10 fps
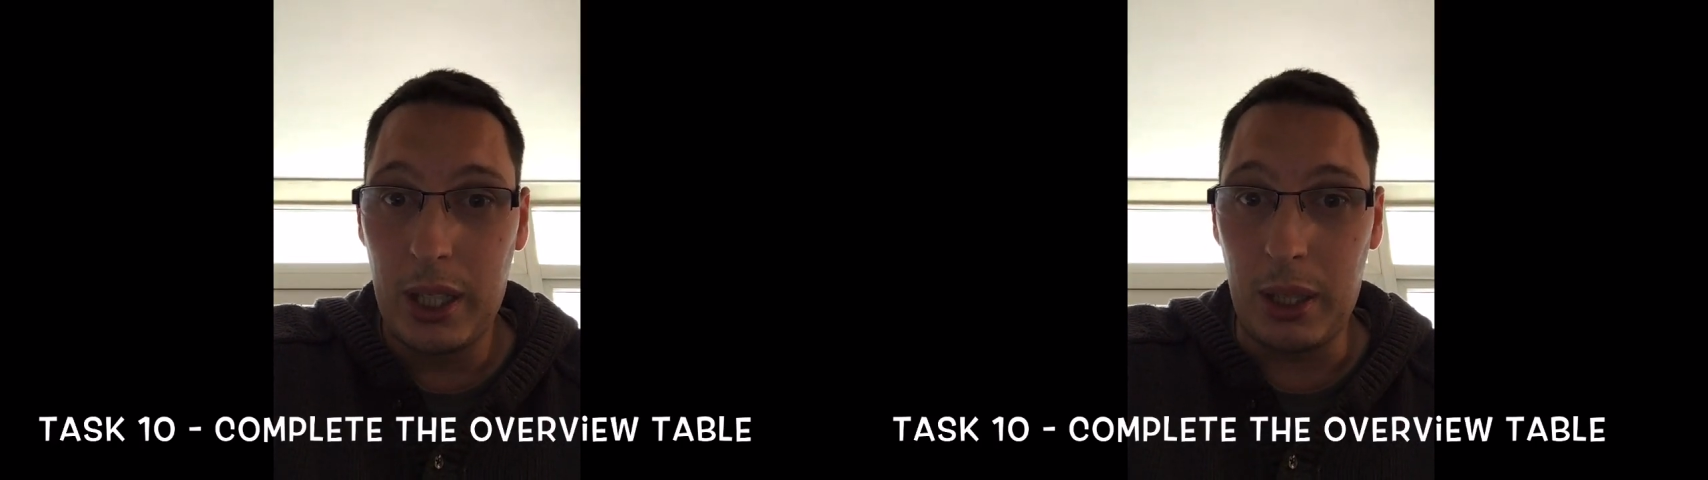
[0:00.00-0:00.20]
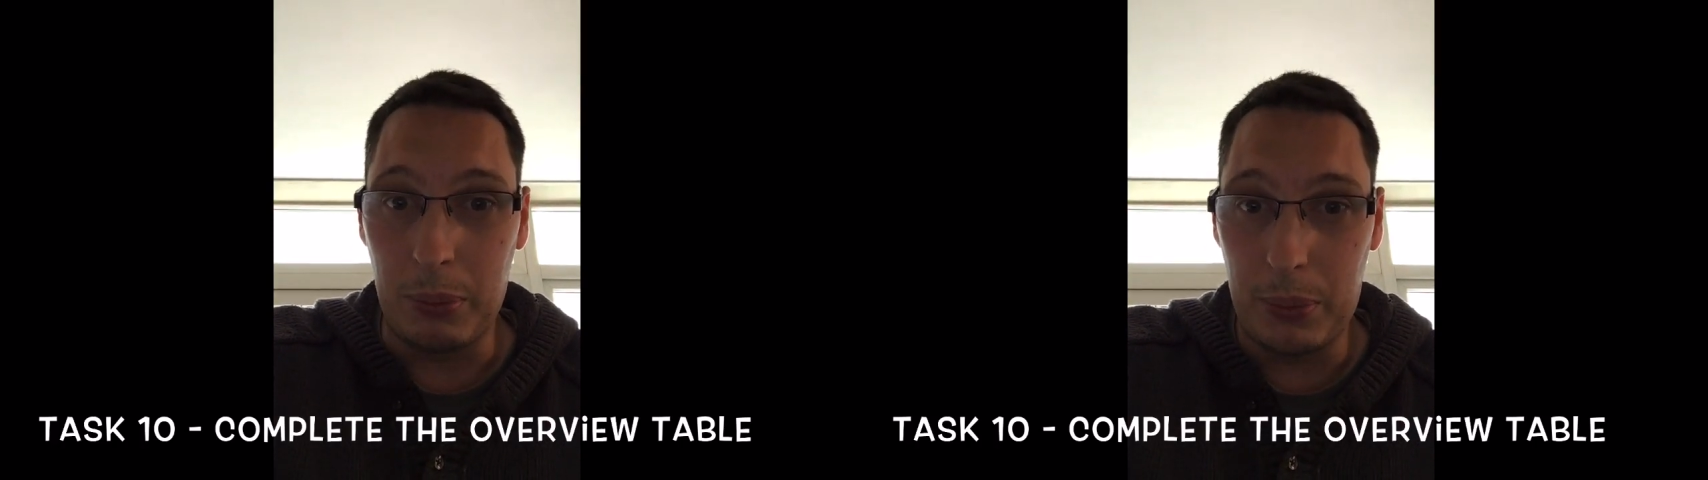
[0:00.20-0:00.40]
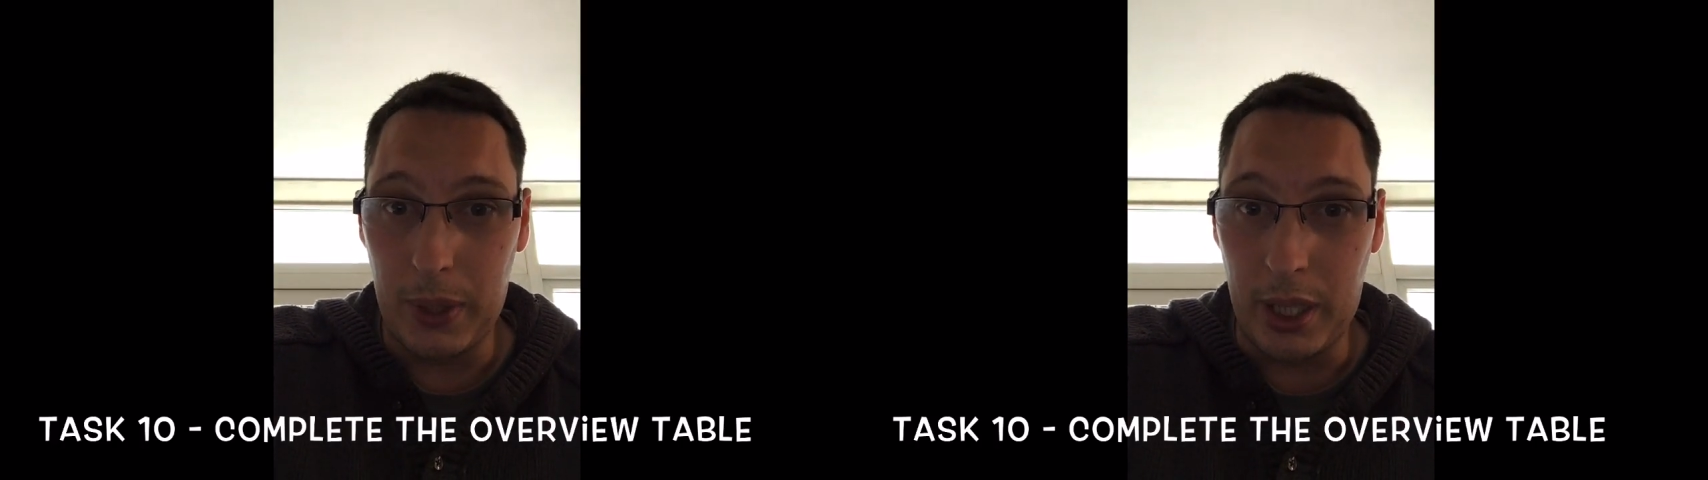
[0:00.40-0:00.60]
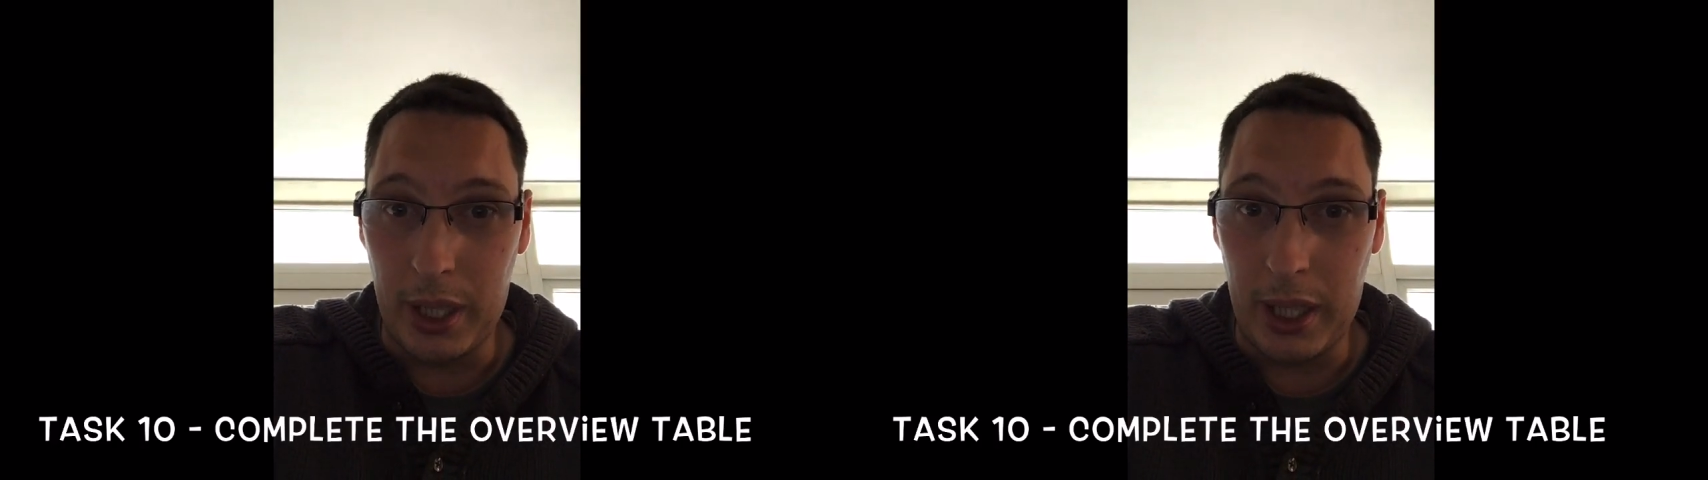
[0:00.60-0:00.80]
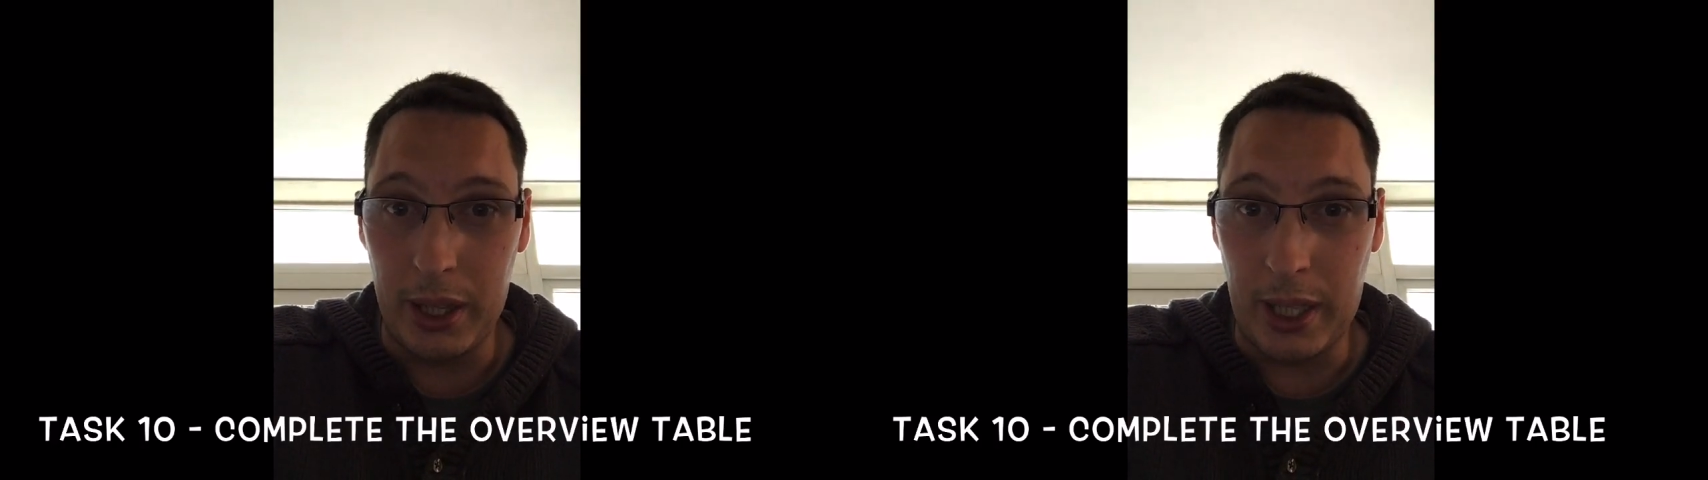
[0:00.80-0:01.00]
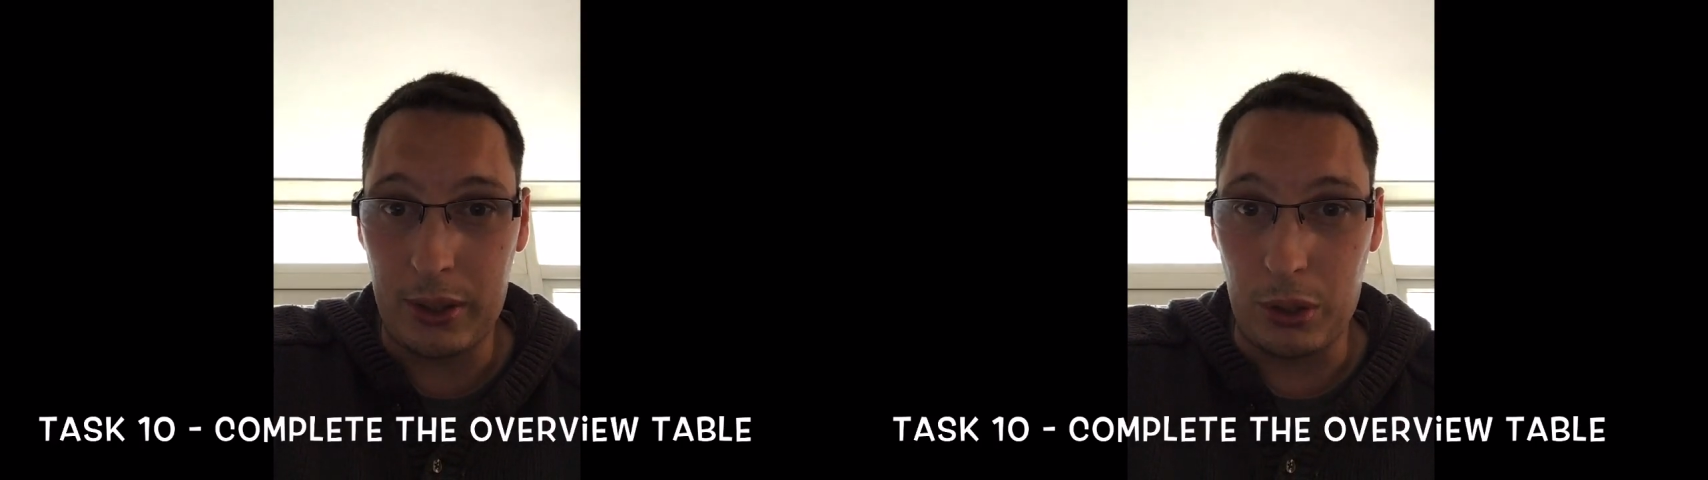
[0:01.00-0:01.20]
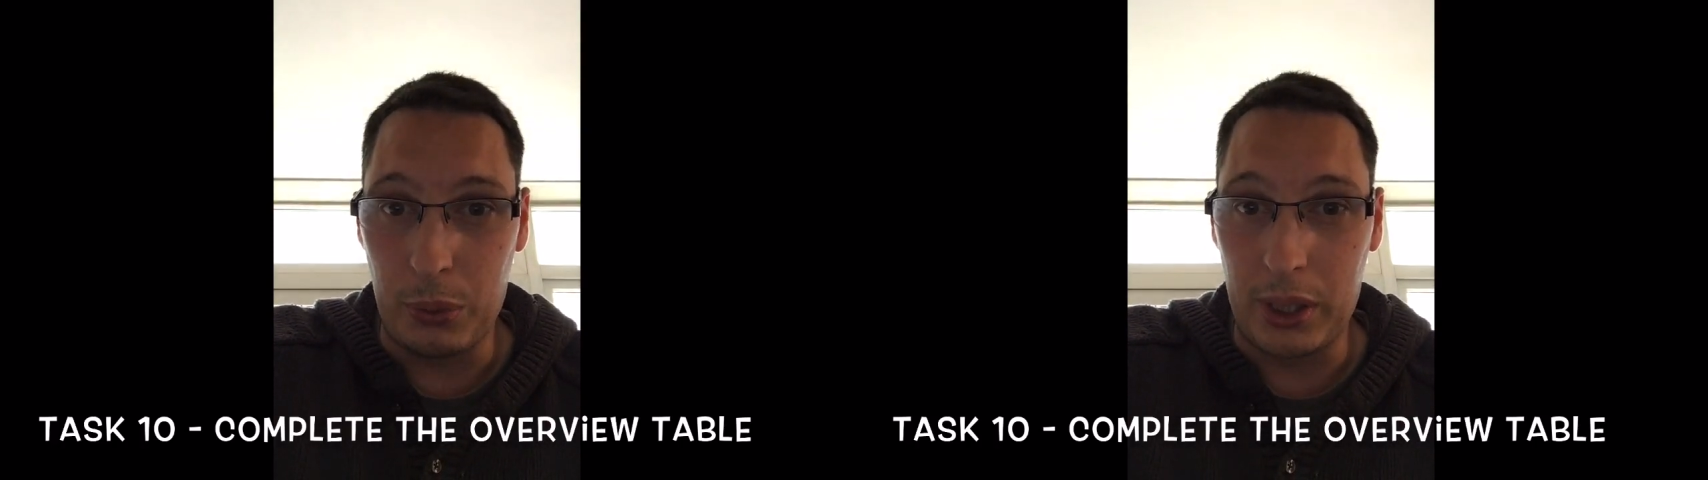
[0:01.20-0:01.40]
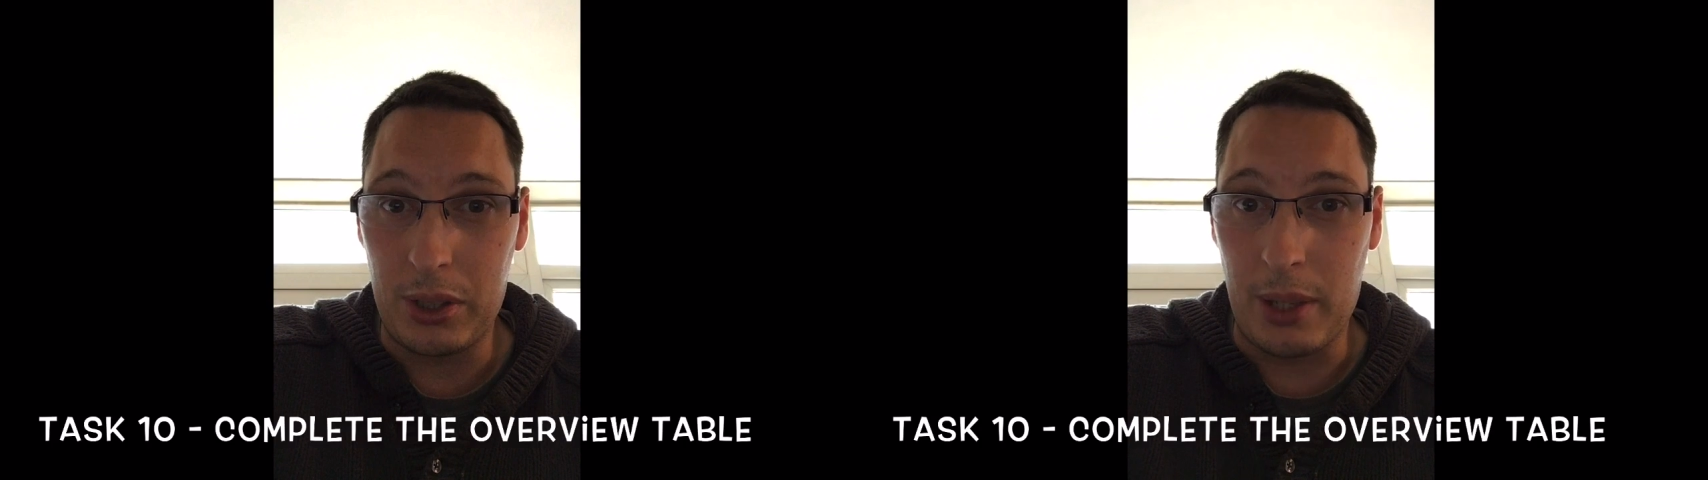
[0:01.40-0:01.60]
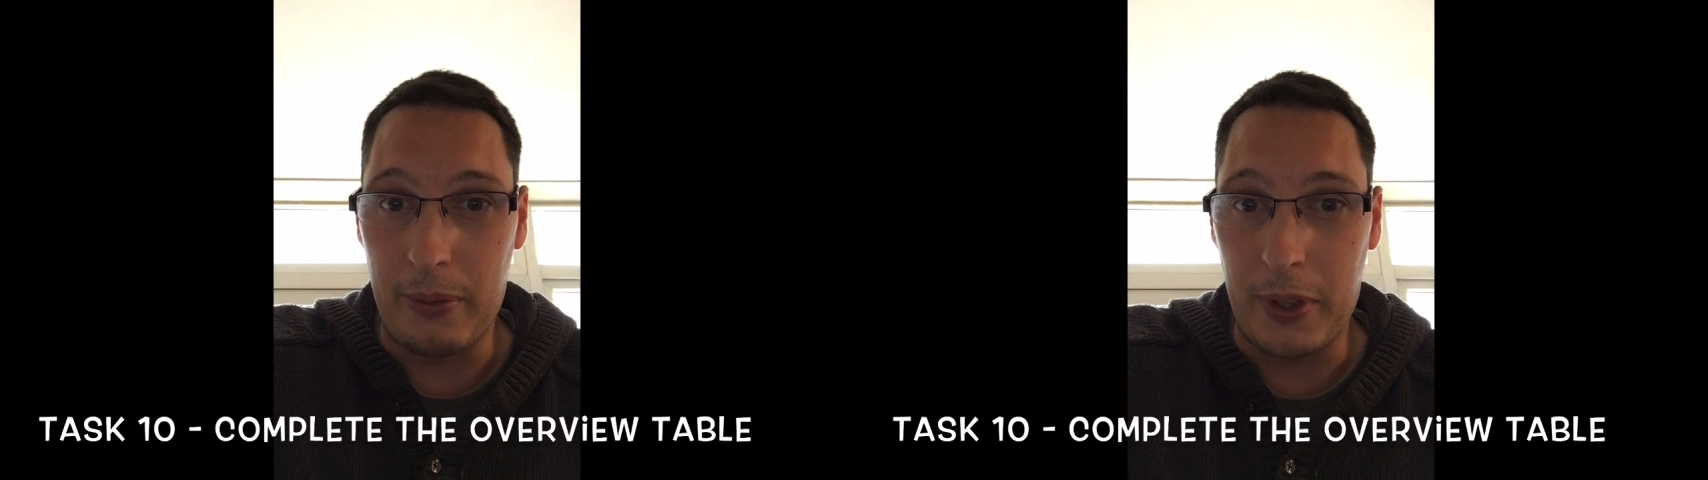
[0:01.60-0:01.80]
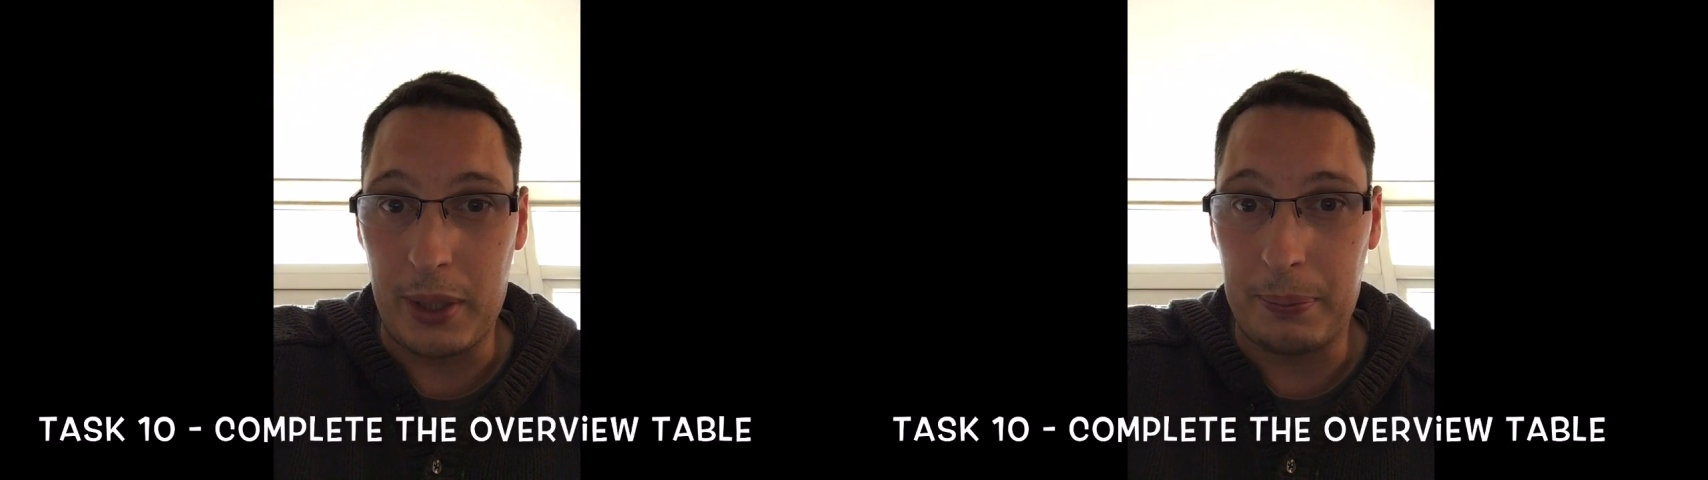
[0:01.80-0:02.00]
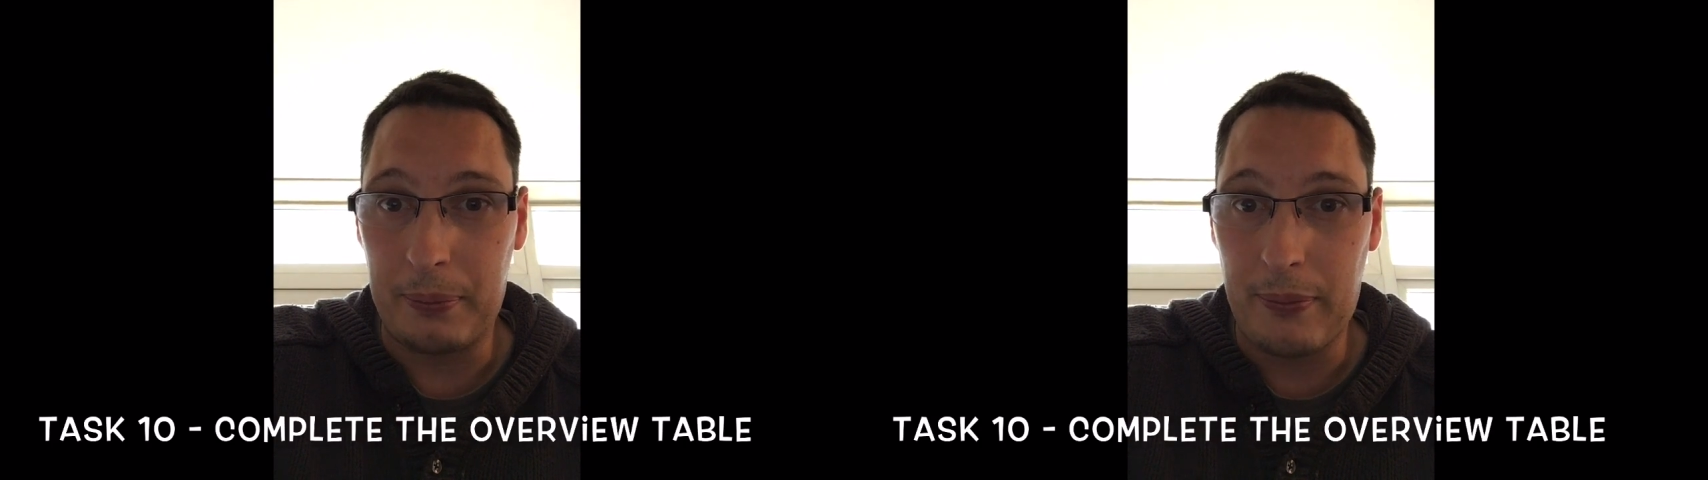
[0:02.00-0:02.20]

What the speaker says: in that 2 week time frame.